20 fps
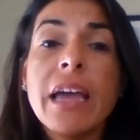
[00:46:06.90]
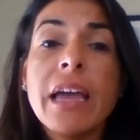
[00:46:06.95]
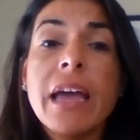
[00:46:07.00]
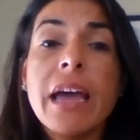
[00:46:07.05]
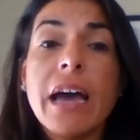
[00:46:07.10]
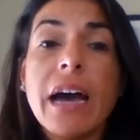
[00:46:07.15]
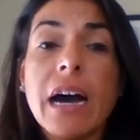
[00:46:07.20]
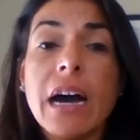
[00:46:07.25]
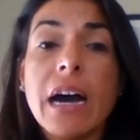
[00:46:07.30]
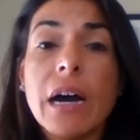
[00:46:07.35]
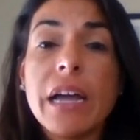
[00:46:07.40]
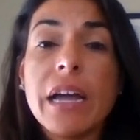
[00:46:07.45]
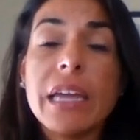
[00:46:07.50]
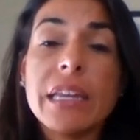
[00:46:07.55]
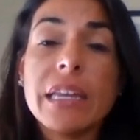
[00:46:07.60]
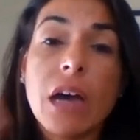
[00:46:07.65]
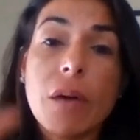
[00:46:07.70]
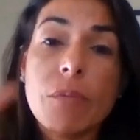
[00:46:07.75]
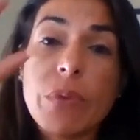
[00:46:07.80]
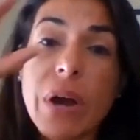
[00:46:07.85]

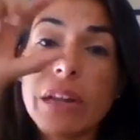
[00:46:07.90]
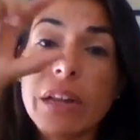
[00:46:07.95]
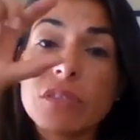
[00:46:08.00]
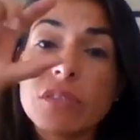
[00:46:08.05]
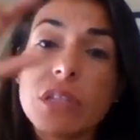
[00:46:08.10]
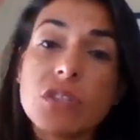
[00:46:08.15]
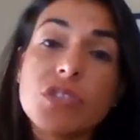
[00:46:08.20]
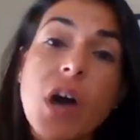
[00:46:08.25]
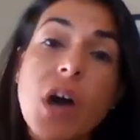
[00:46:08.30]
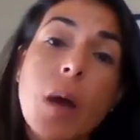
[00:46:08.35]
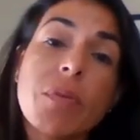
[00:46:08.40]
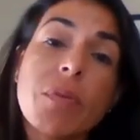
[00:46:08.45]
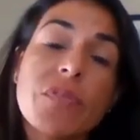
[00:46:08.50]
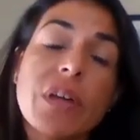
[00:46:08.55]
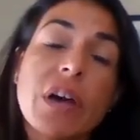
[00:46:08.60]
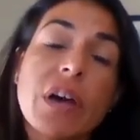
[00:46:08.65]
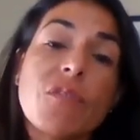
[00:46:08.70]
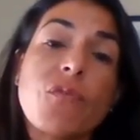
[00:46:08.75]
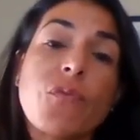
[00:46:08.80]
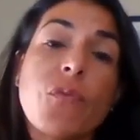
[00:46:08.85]
And right on the top of
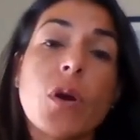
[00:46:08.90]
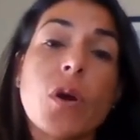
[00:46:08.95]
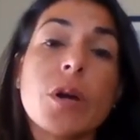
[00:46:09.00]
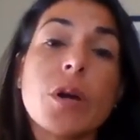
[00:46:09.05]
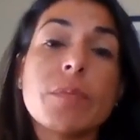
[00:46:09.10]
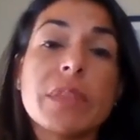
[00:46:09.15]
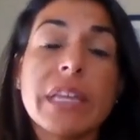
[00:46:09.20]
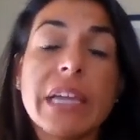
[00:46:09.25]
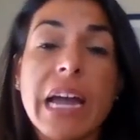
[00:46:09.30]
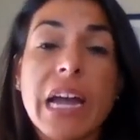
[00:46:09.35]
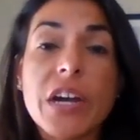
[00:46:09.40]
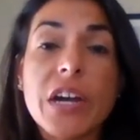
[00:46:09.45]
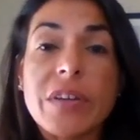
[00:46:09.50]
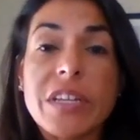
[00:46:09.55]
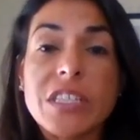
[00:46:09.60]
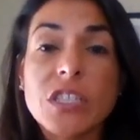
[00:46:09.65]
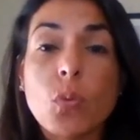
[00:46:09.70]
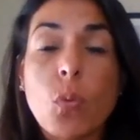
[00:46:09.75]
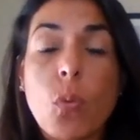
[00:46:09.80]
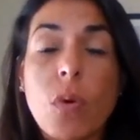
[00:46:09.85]
that form, the
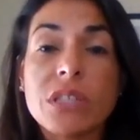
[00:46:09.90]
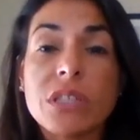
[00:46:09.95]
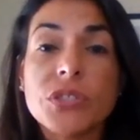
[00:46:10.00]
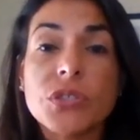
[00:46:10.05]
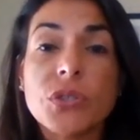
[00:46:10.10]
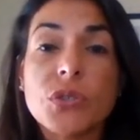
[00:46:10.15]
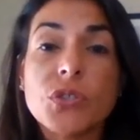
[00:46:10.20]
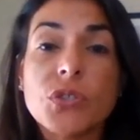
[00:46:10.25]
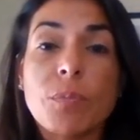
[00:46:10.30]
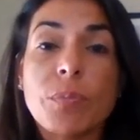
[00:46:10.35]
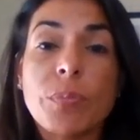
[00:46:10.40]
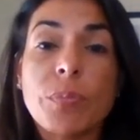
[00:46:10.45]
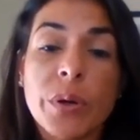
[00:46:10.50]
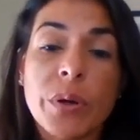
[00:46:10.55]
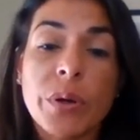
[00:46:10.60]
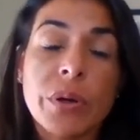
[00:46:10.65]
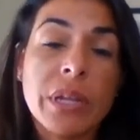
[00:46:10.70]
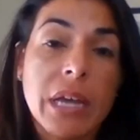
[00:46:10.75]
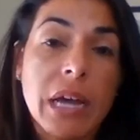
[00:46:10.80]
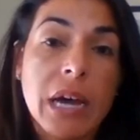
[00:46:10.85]
IRS wants you to
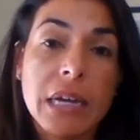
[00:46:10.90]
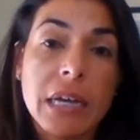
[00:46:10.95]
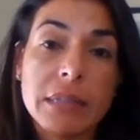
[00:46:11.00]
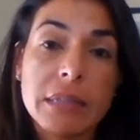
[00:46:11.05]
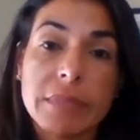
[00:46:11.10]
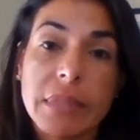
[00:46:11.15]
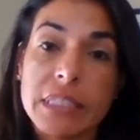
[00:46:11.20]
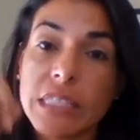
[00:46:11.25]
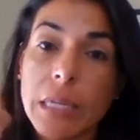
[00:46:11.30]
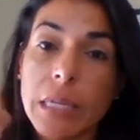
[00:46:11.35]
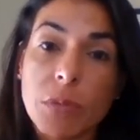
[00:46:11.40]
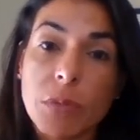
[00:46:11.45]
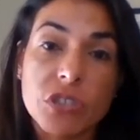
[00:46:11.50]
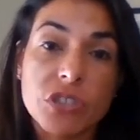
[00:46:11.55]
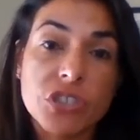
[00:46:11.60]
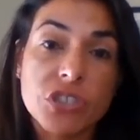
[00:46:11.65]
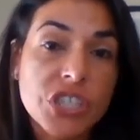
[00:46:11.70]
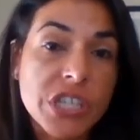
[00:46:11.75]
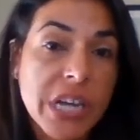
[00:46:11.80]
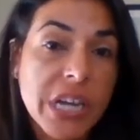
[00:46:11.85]
put the
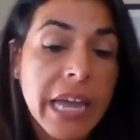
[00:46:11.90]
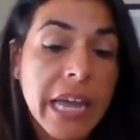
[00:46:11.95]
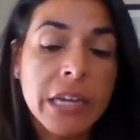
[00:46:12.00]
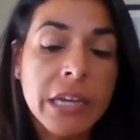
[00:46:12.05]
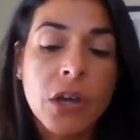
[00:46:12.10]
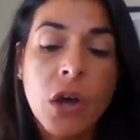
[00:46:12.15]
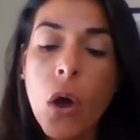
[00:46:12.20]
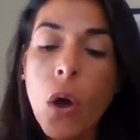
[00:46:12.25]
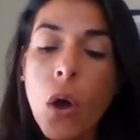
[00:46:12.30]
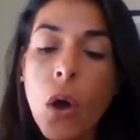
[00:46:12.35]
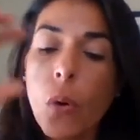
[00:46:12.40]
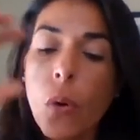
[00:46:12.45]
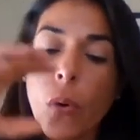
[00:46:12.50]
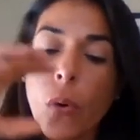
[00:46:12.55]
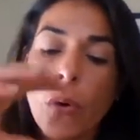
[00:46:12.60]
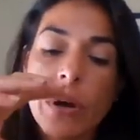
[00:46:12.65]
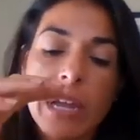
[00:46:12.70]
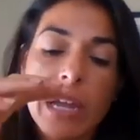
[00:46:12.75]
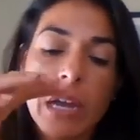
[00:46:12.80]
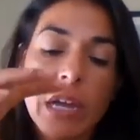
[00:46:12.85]
stimulus check
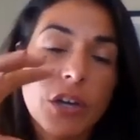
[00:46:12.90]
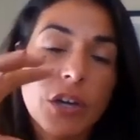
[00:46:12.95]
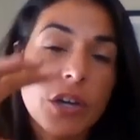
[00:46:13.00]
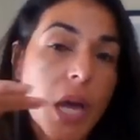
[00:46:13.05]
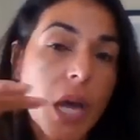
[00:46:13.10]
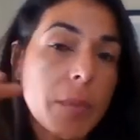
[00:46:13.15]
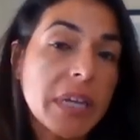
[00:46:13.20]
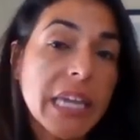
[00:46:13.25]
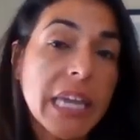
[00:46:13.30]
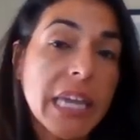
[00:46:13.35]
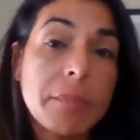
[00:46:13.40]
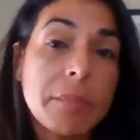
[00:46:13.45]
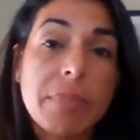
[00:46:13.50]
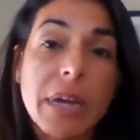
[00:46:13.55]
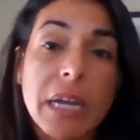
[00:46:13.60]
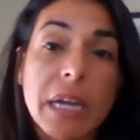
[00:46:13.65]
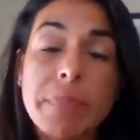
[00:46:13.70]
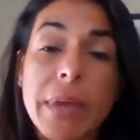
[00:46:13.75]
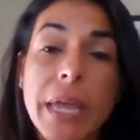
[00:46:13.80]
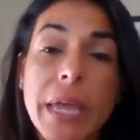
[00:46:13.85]
or economic
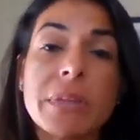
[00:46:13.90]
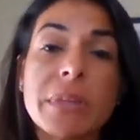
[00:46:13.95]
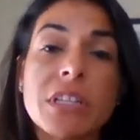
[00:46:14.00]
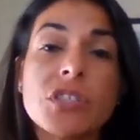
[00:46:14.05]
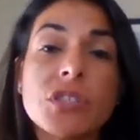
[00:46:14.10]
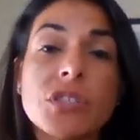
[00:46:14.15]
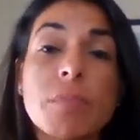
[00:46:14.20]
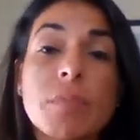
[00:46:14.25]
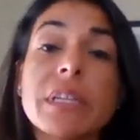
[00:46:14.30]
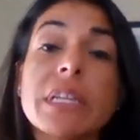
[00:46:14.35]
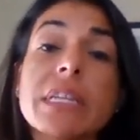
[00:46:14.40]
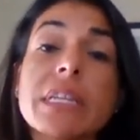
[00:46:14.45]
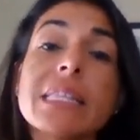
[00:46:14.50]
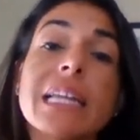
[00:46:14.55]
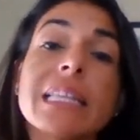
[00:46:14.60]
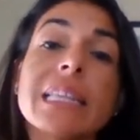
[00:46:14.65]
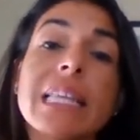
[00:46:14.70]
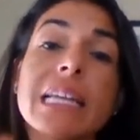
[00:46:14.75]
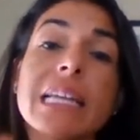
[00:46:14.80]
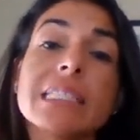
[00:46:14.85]
impact payment, something
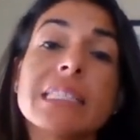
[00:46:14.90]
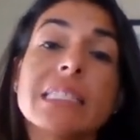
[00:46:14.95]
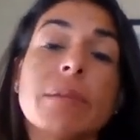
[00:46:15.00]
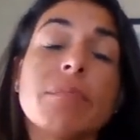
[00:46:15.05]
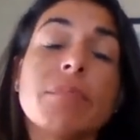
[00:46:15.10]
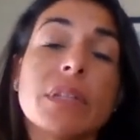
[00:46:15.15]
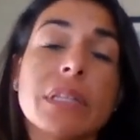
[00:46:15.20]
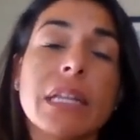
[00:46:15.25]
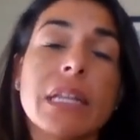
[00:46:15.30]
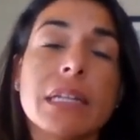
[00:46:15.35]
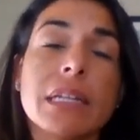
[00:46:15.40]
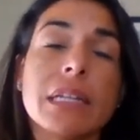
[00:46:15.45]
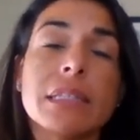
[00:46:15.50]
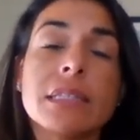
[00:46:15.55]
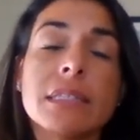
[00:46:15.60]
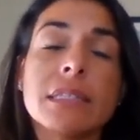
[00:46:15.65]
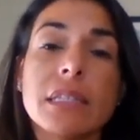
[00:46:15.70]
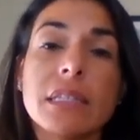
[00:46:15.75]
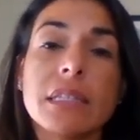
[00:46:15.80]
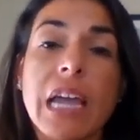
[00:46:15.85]
that lets
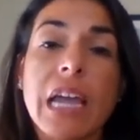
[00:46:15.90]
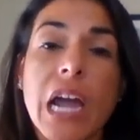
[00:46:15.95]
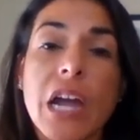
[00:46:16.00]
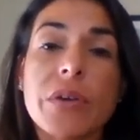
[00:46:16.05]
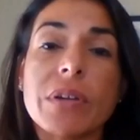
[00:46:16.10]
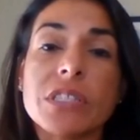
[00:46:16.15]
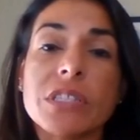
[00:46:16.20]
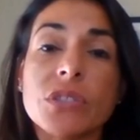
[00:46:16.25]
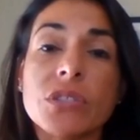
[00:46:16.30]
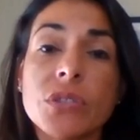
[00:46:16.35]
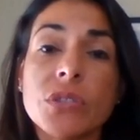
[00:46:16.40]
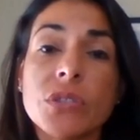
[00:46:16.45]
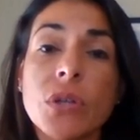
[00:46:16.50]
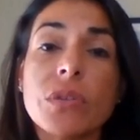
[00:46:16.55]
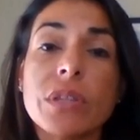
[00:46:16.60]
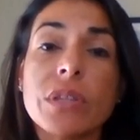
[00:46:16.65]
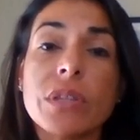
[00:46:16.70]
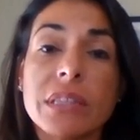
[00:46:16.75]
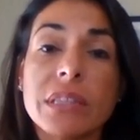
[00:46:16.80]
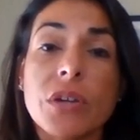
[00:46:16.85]
the IRS
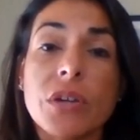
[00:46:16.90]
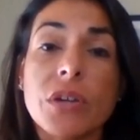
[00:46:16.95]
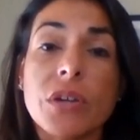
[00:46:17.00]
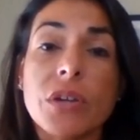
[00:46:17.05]
know that